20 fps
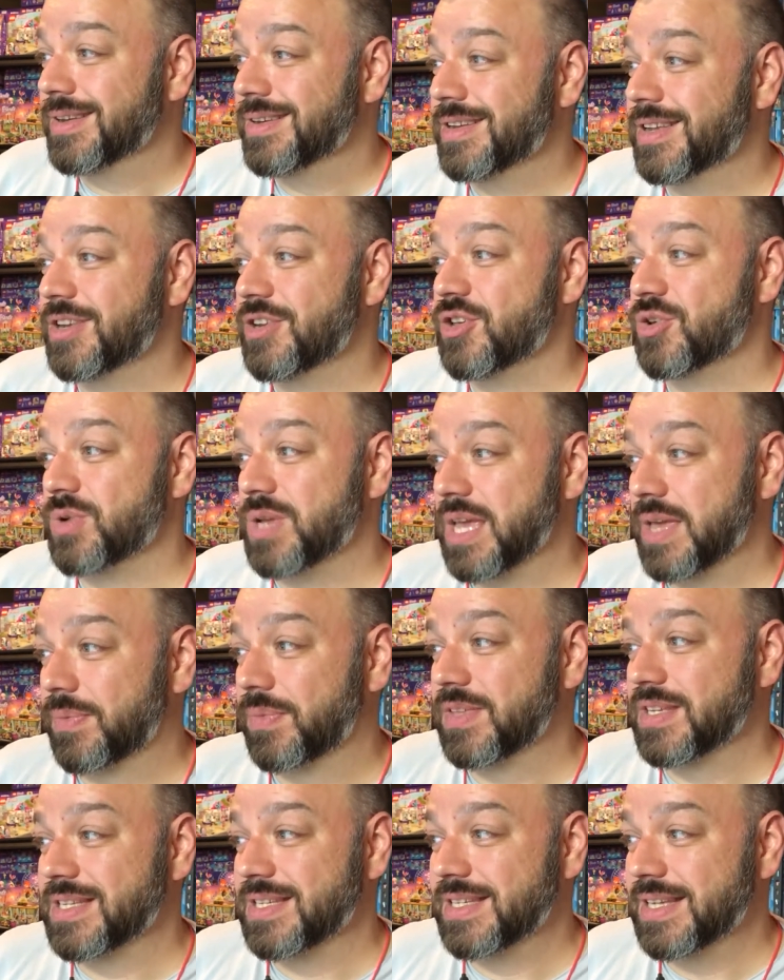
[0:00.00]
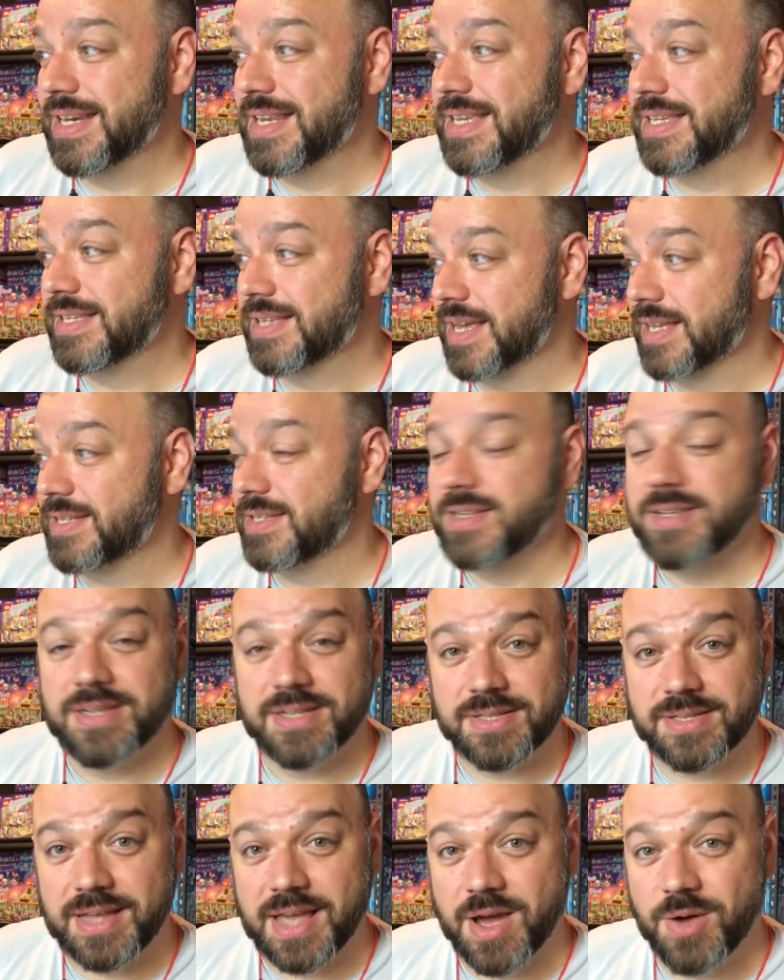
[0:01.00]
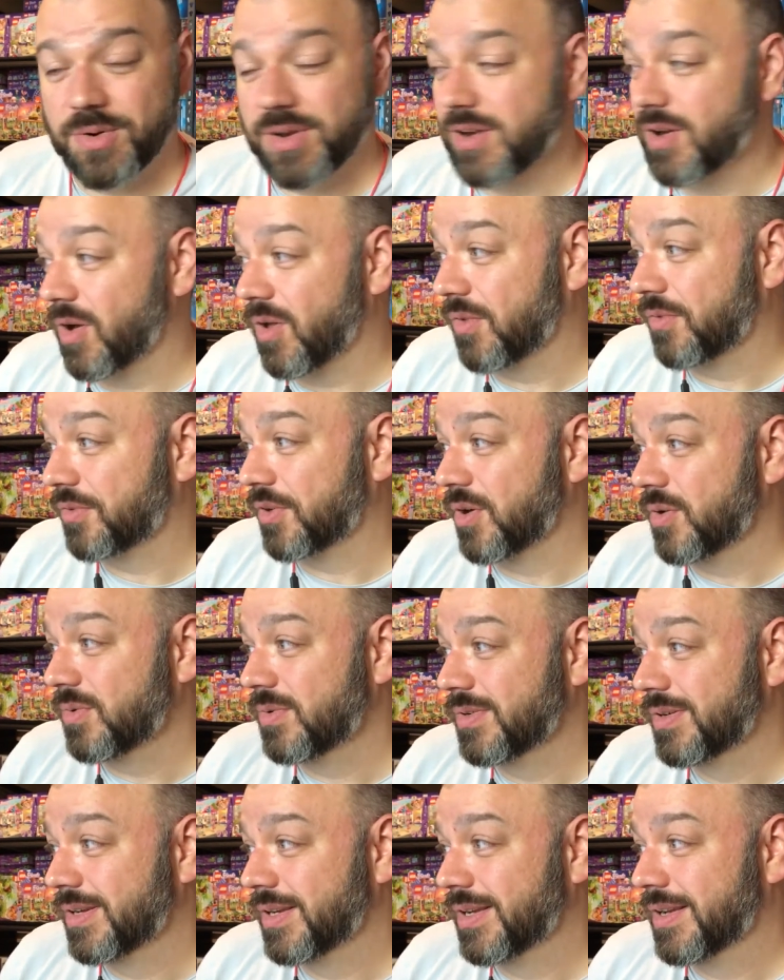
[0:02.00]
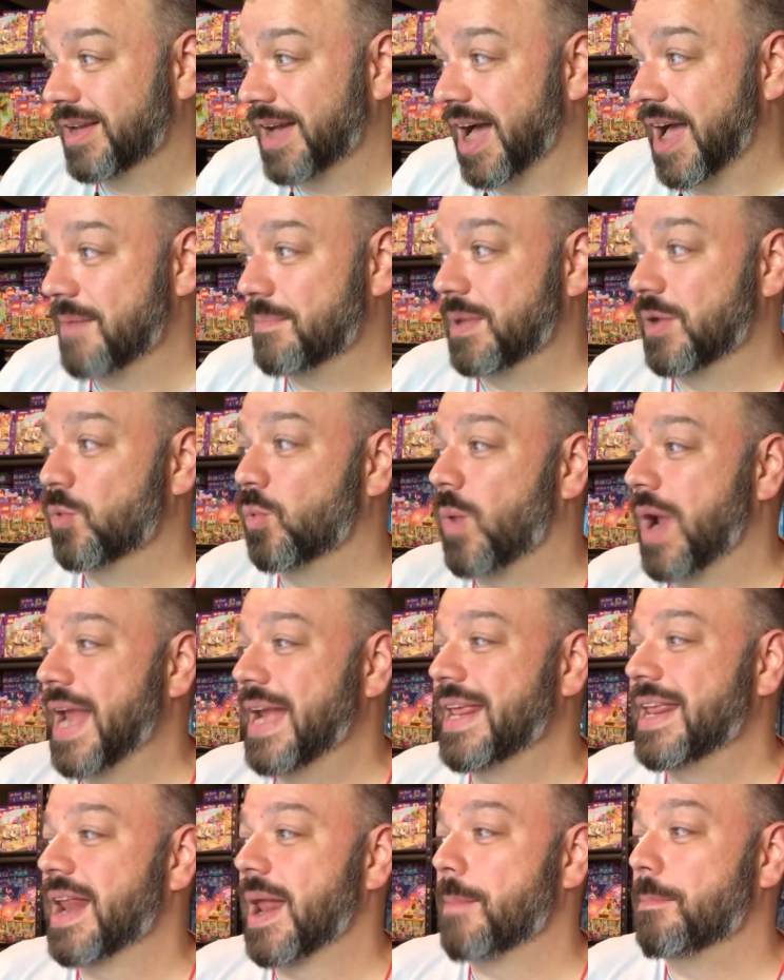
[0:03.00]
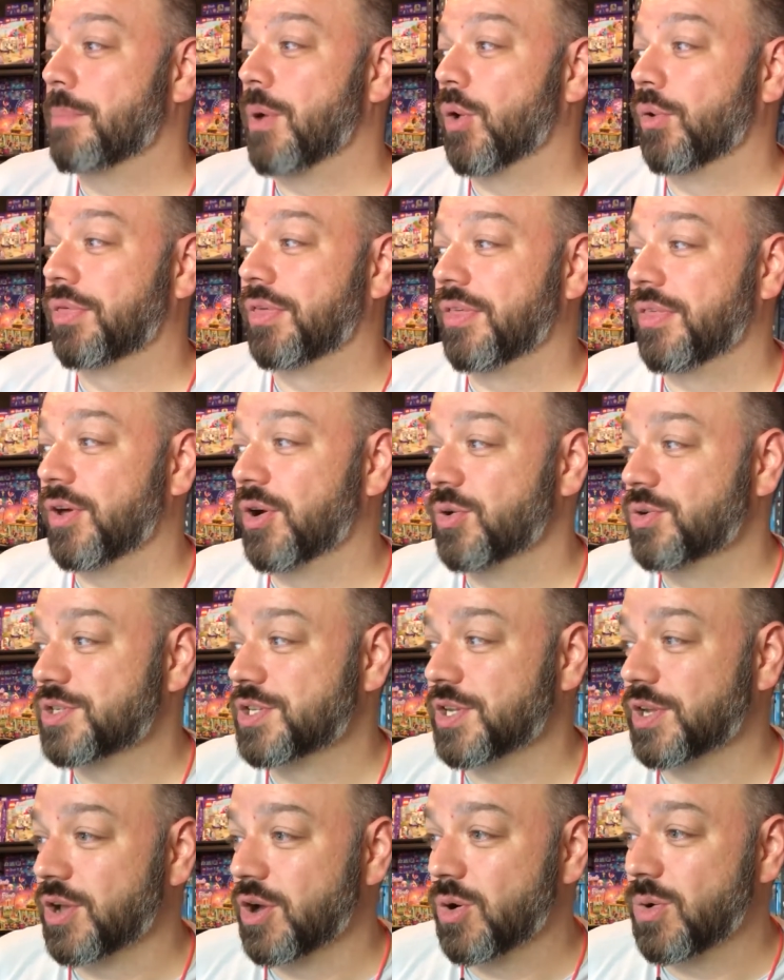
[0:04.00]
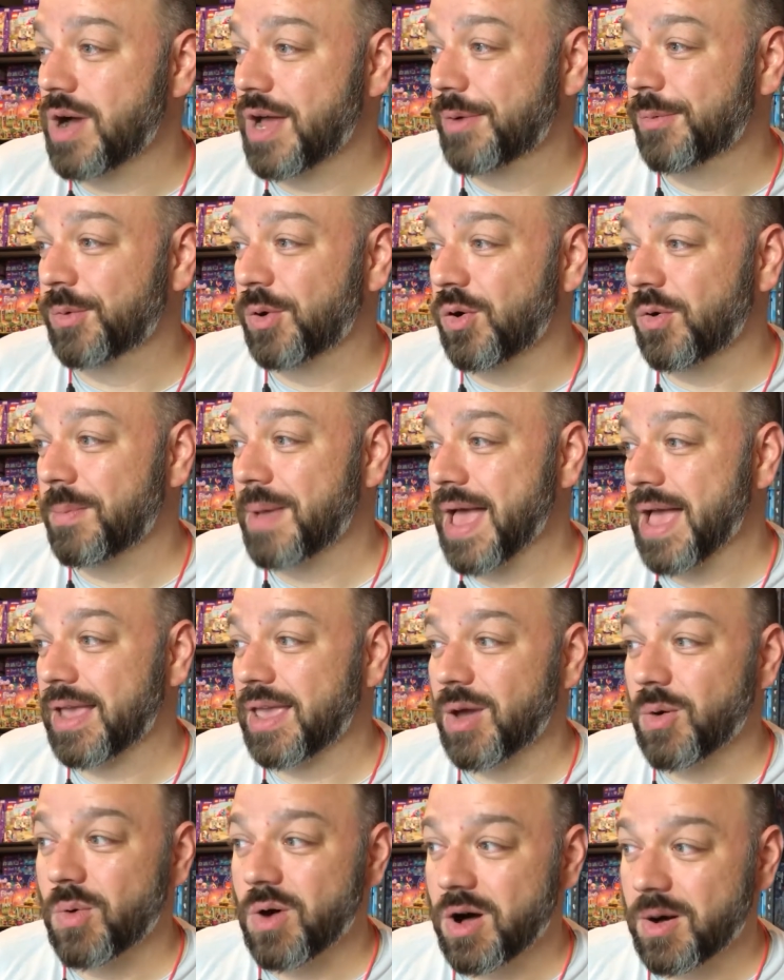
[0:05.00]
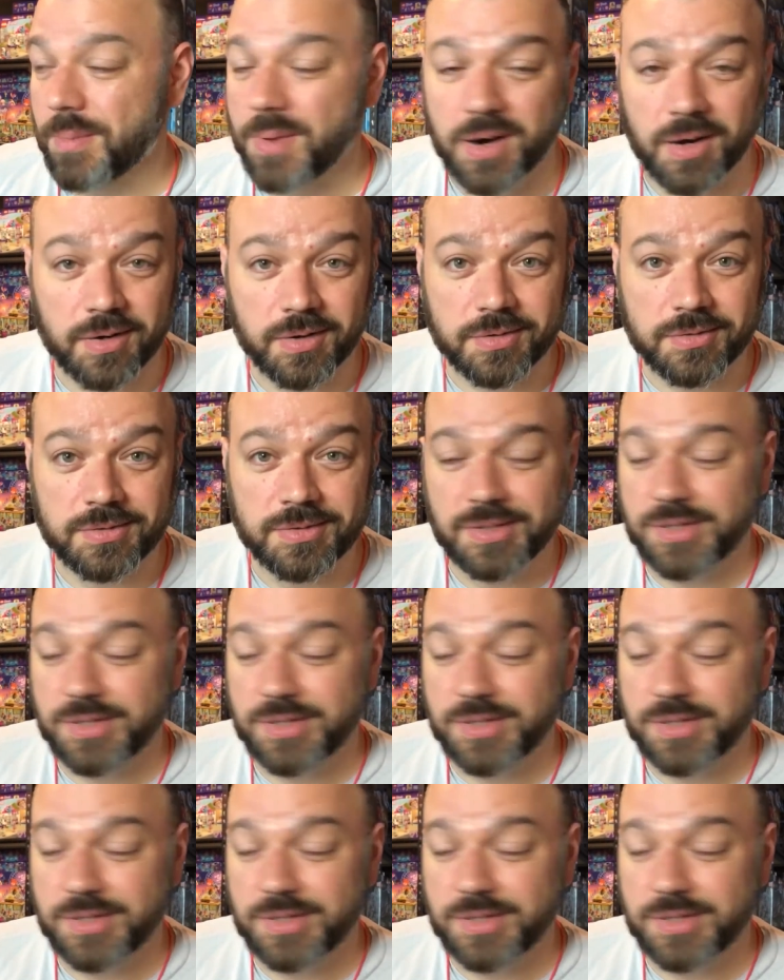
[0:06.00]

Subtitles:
Did you get the city sets discounted also? I've been waiting on both of those to go on rollback at Walmart.